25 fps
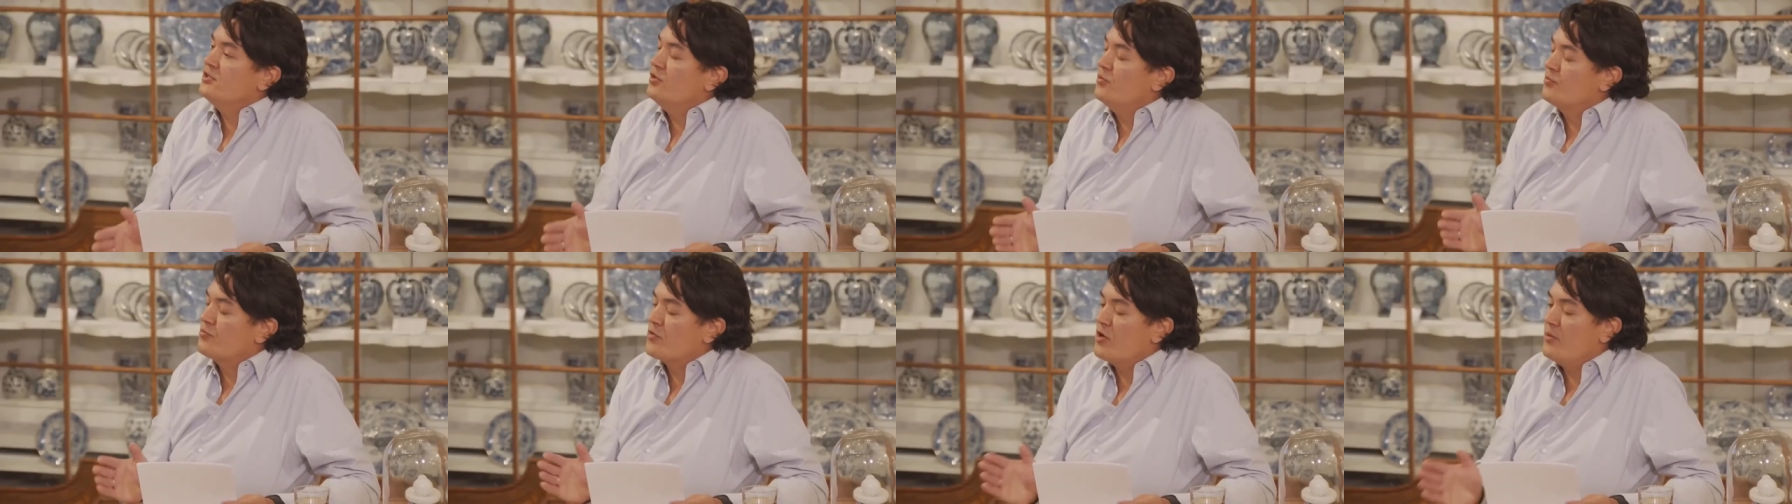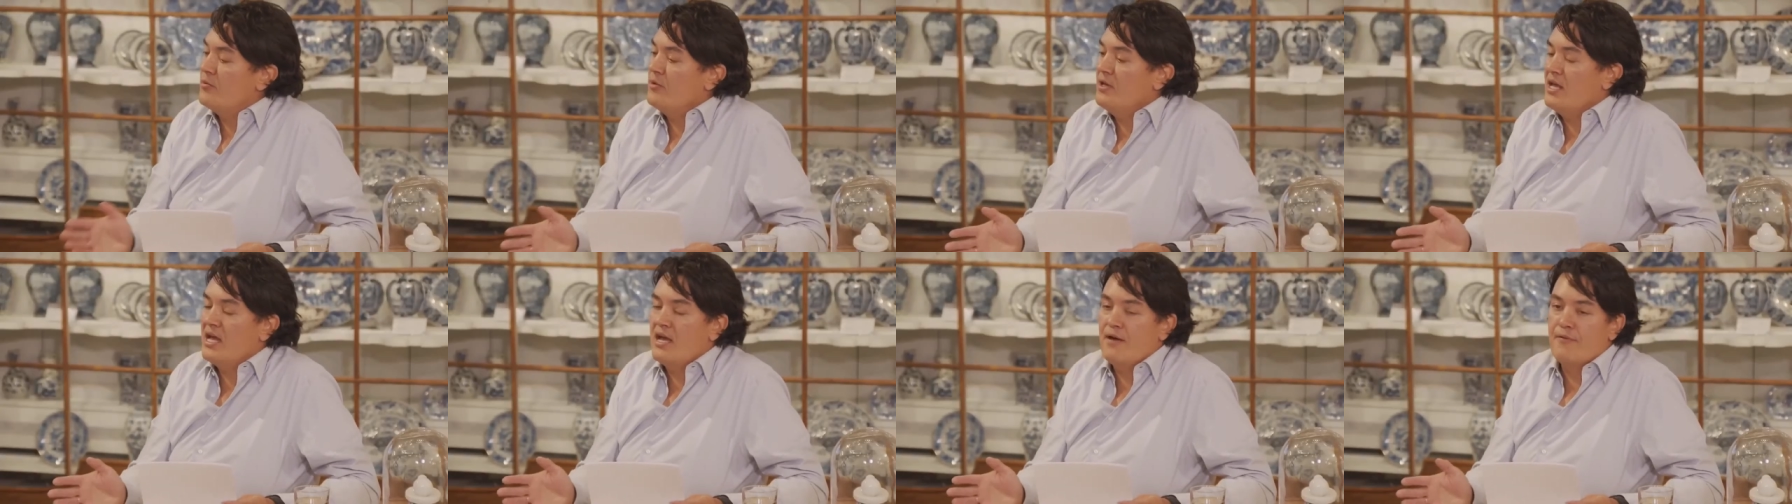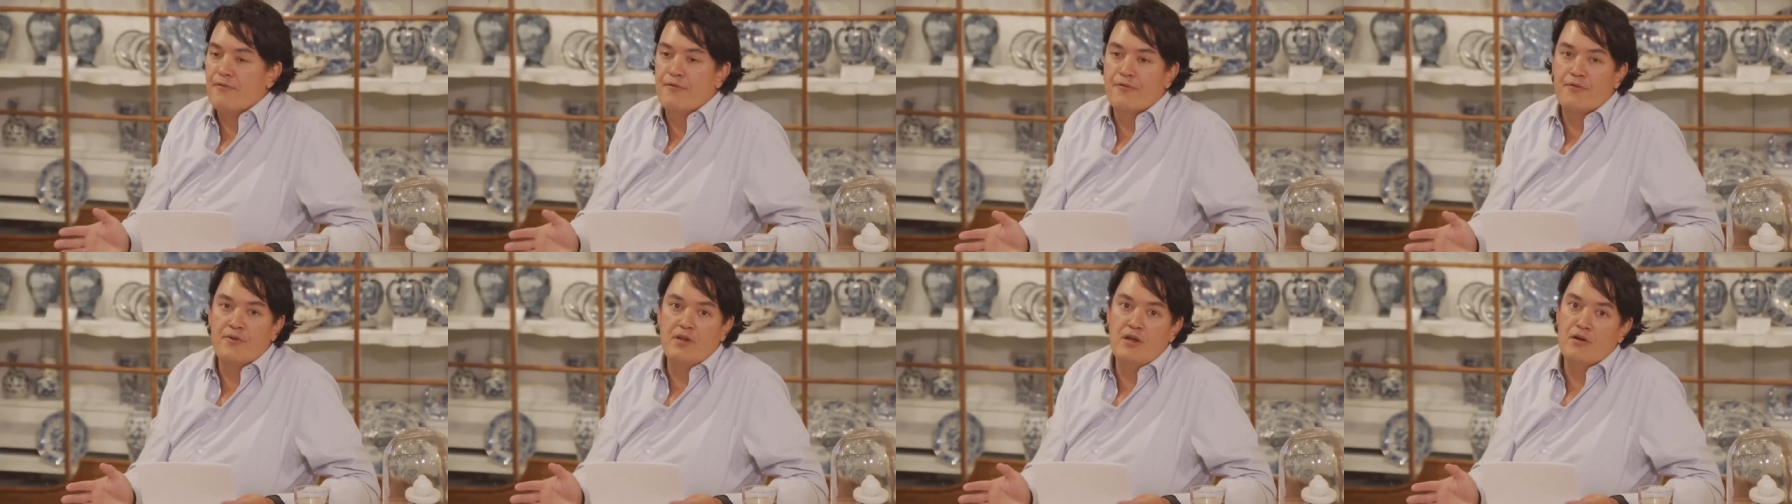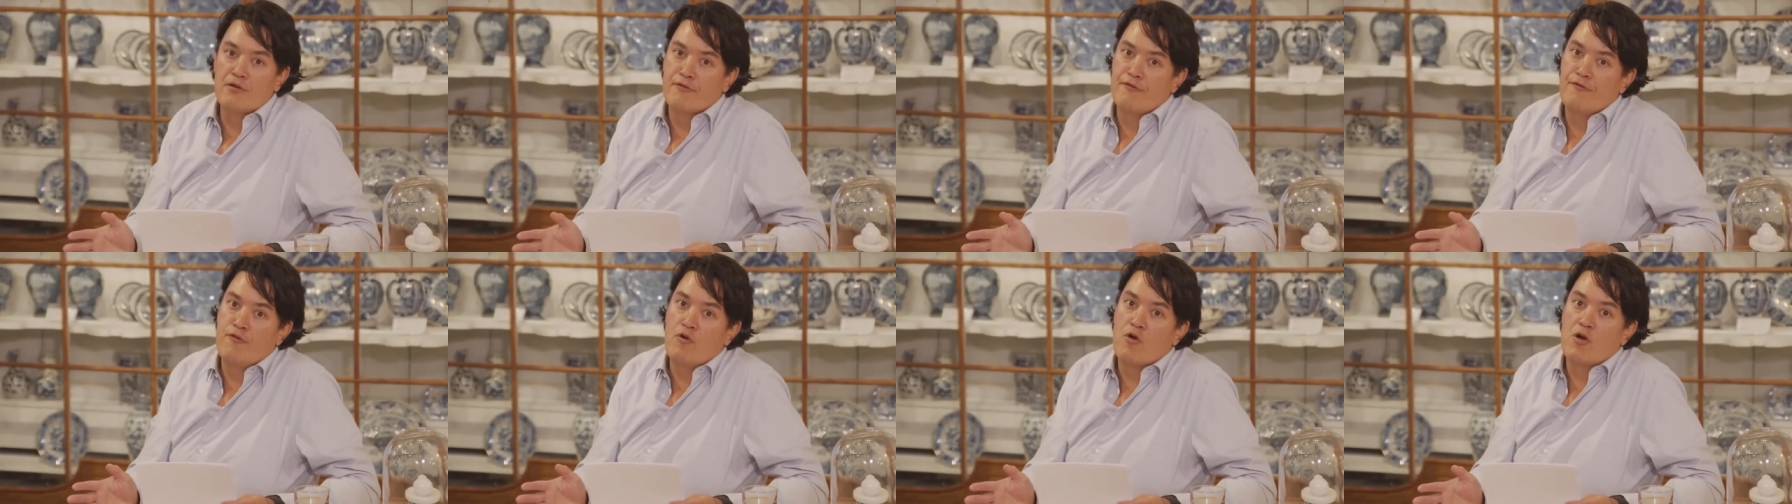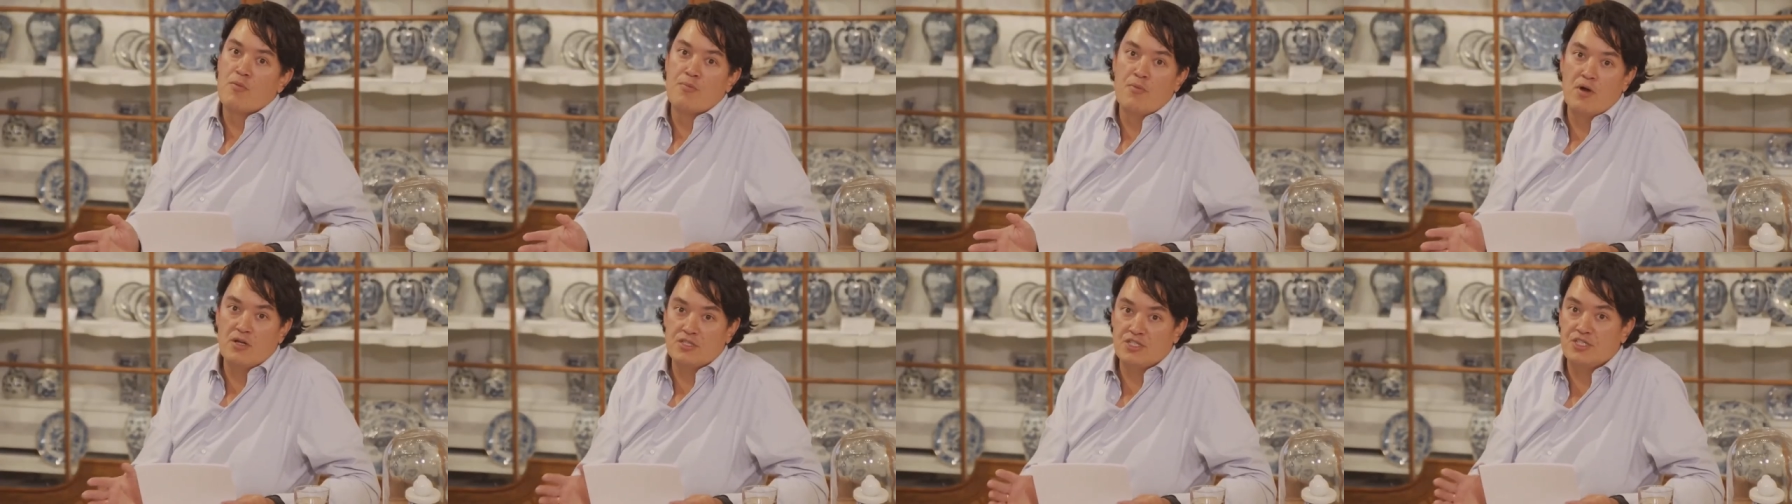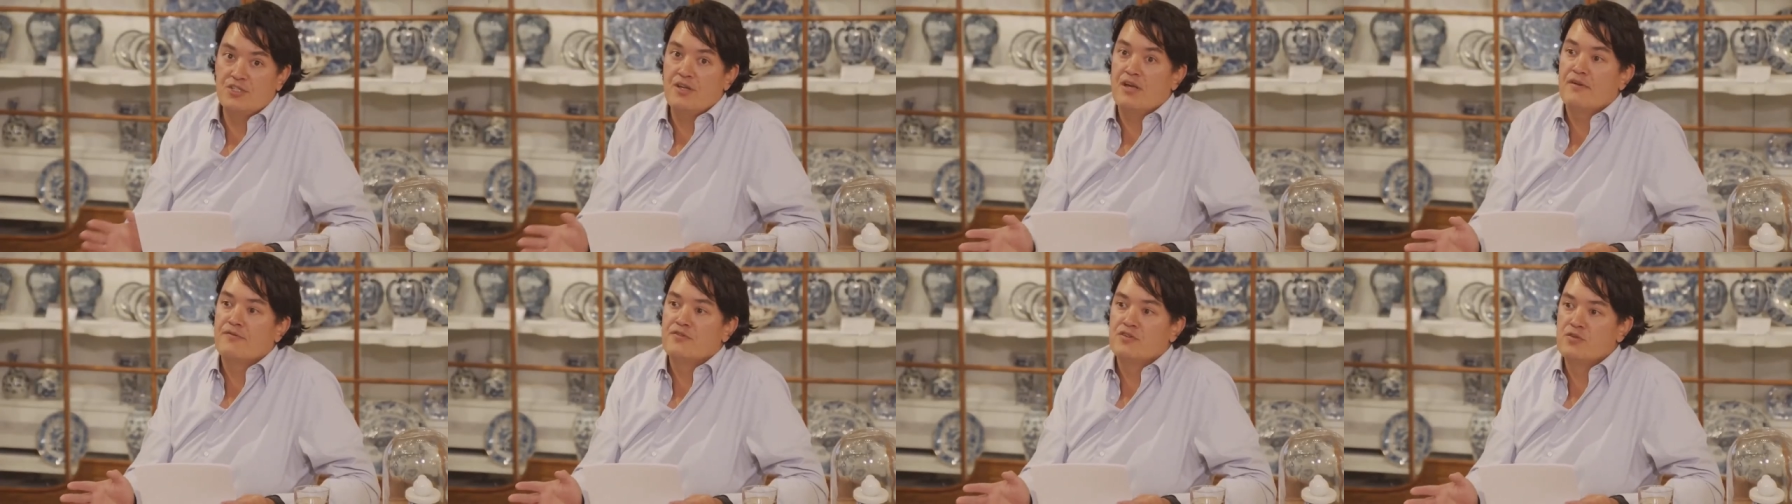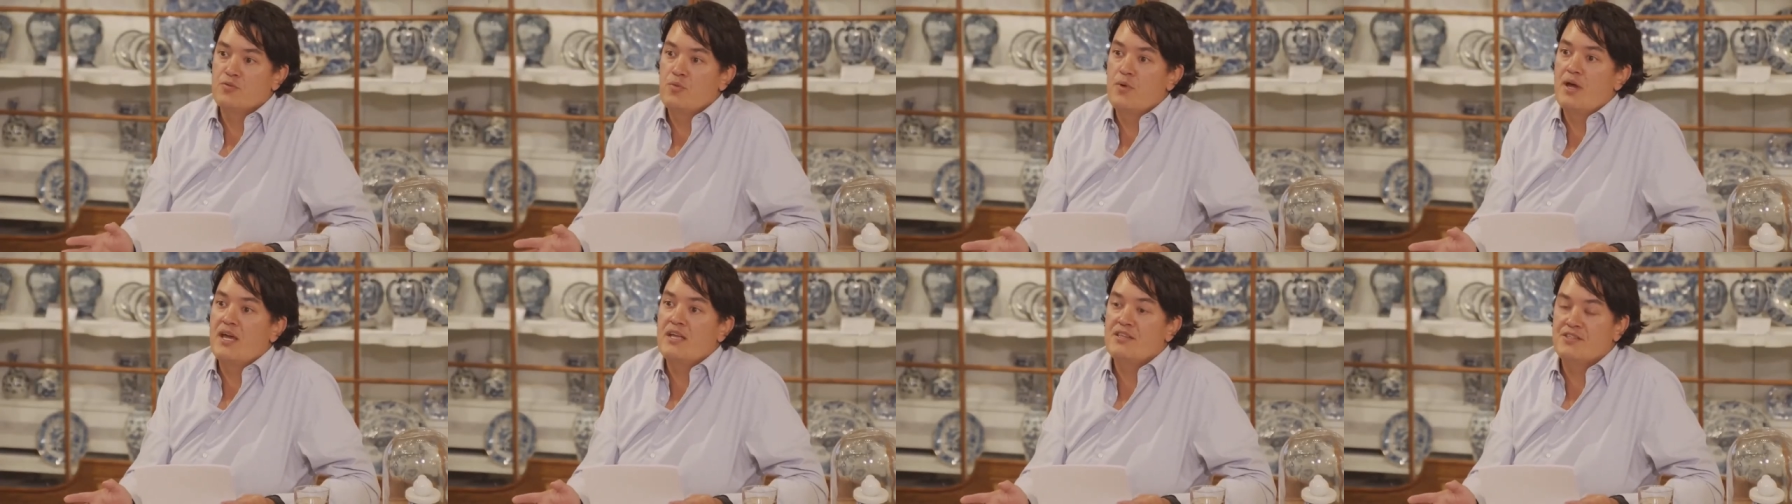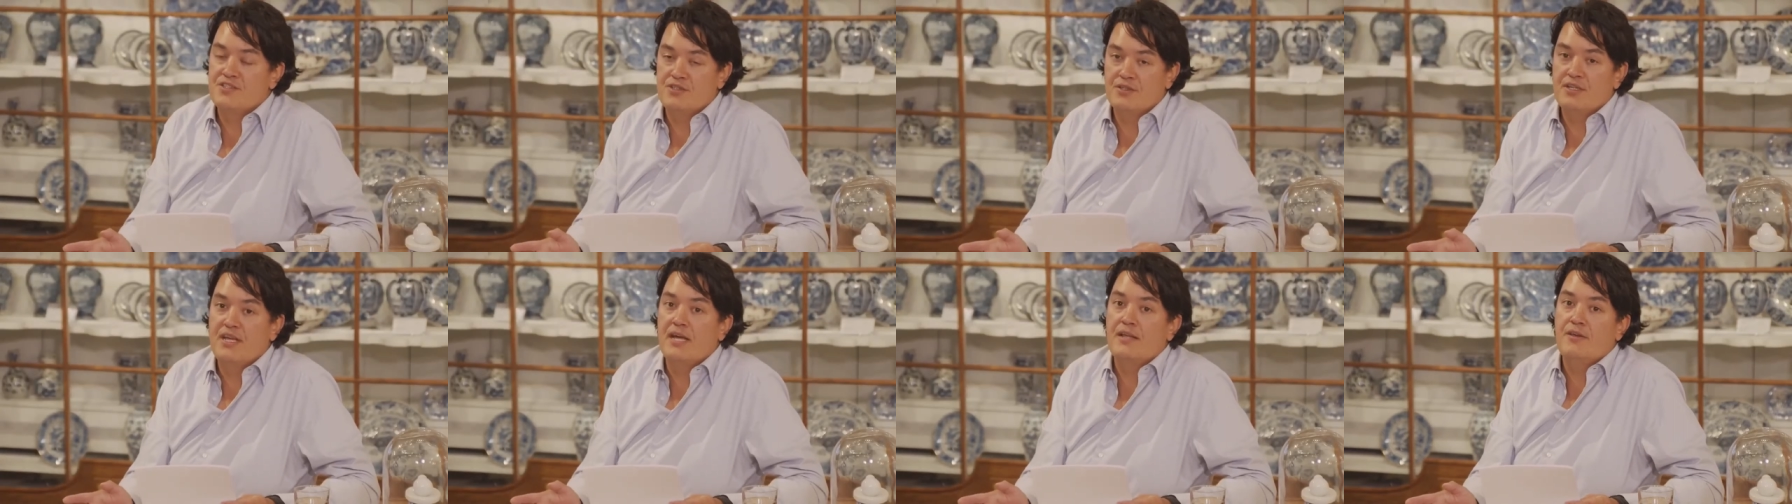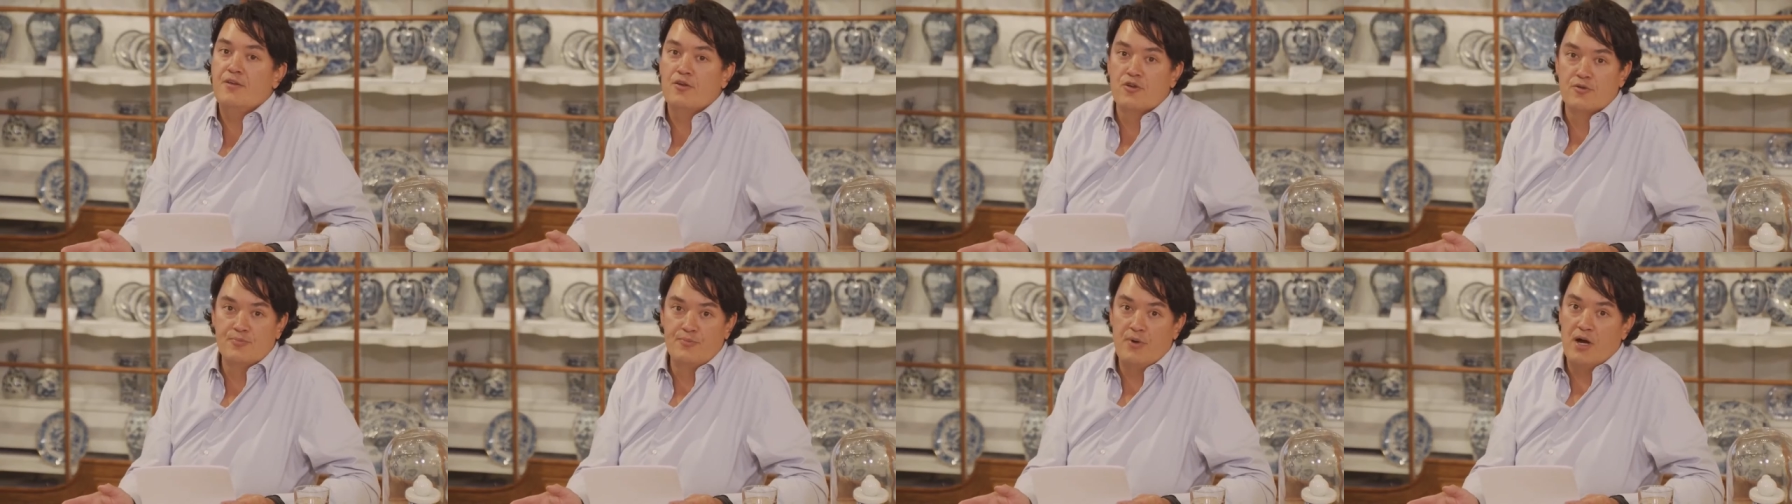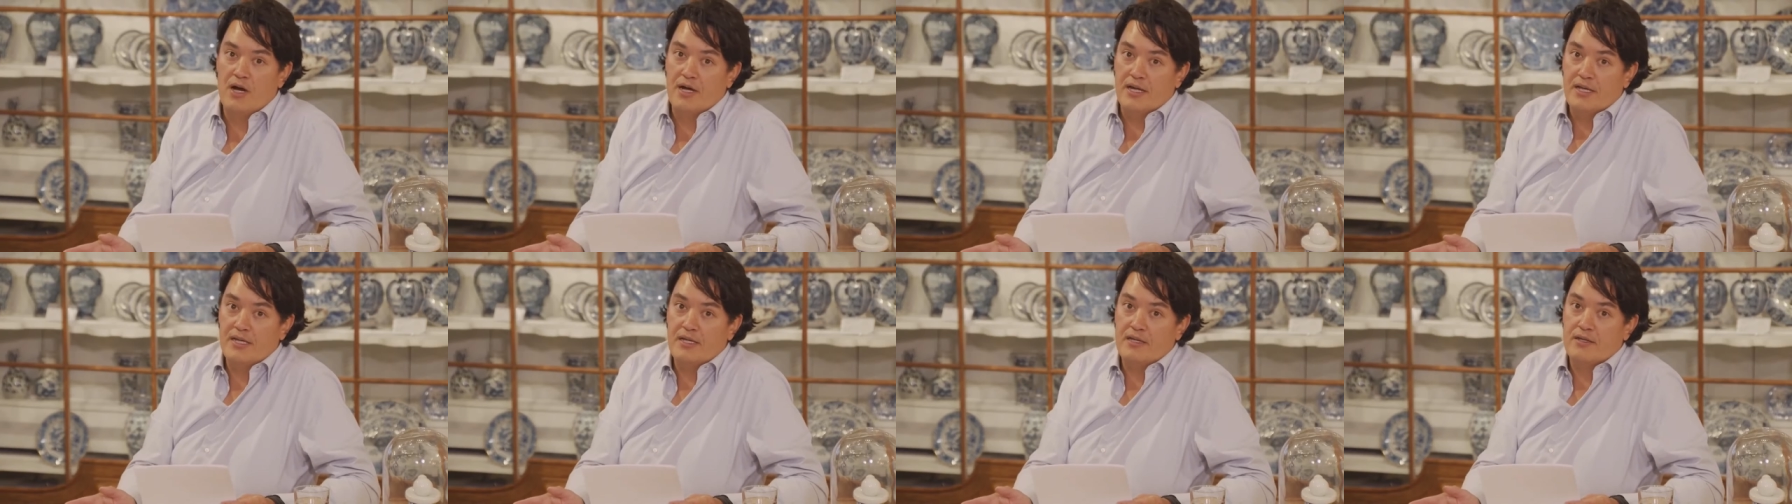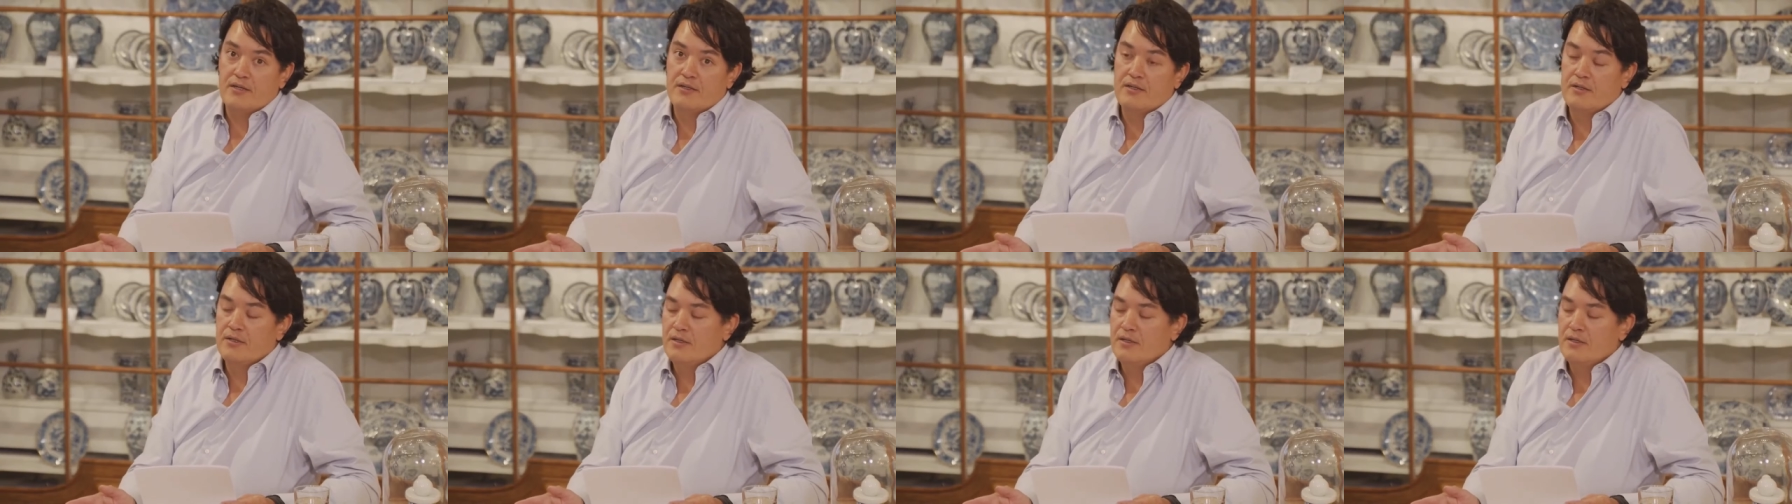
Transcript: you probably have three or four months you have to wait to get your bike.